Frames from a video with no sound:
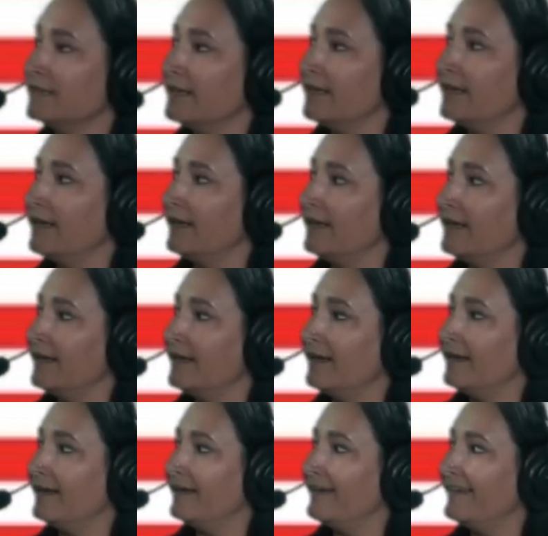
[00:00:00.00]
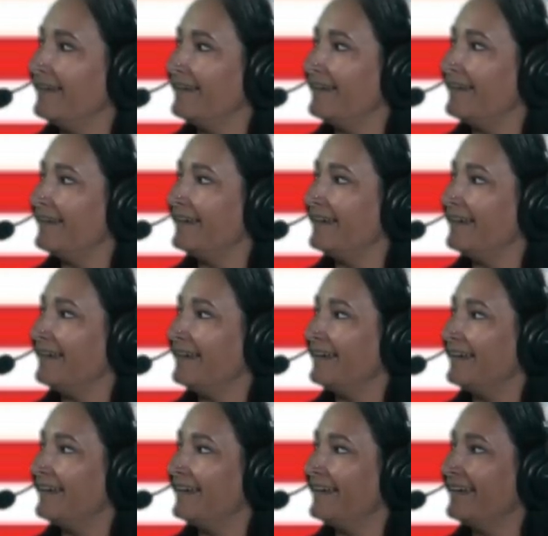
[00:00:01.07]

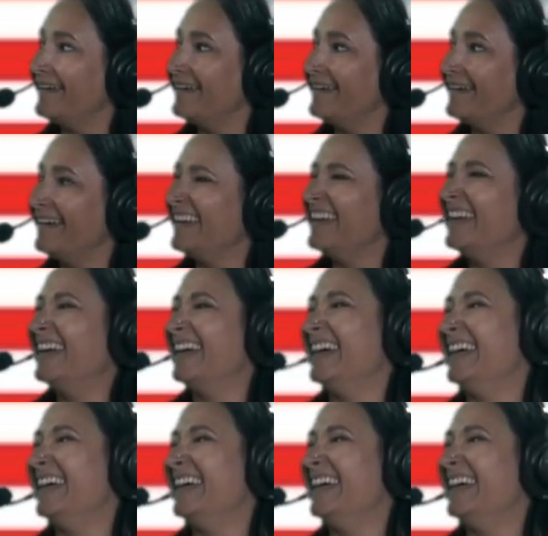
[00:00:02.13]
No words are spoken by the person on screen.